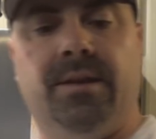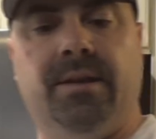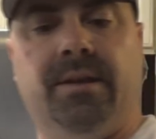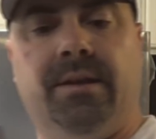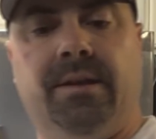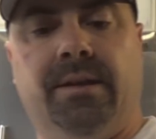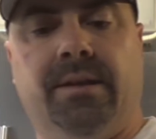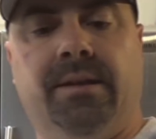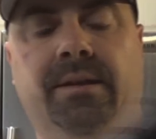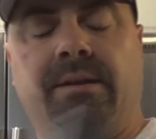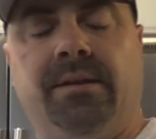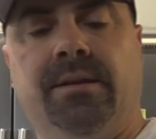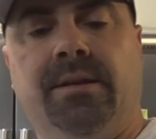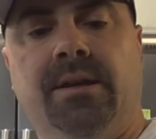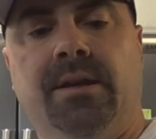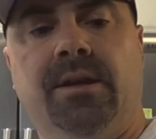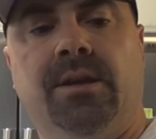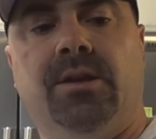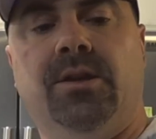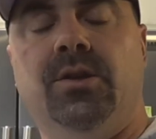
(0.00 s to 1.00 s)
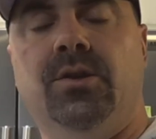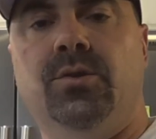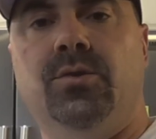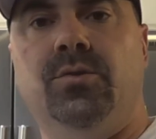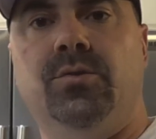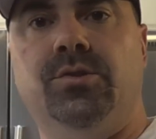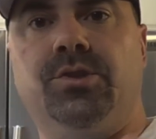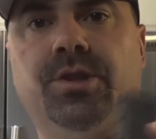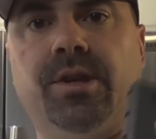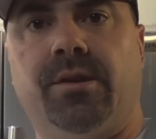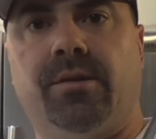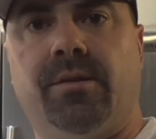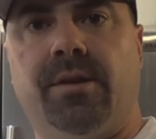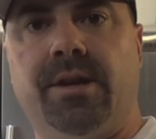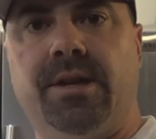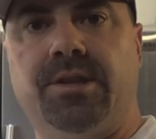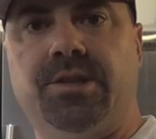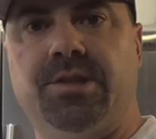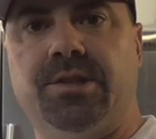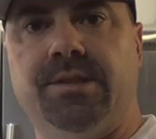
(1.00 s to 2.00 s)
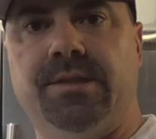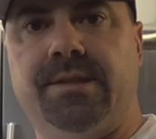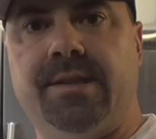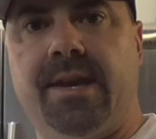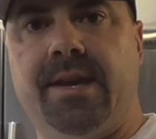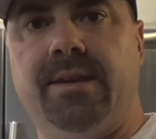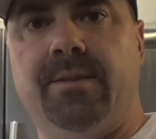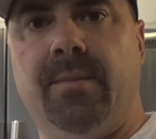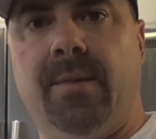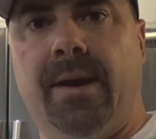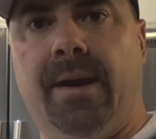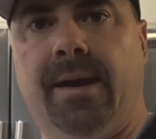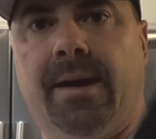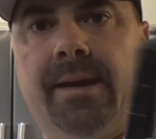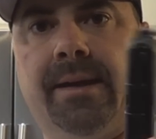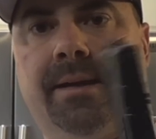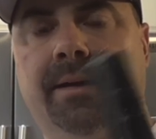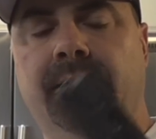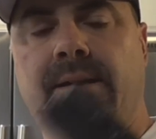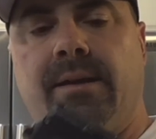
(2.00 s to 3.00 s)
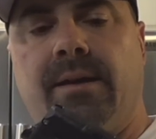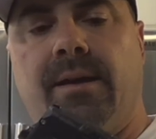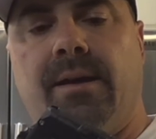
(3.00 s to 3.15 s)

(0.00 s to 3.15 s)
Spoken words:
the new generation Zetamags,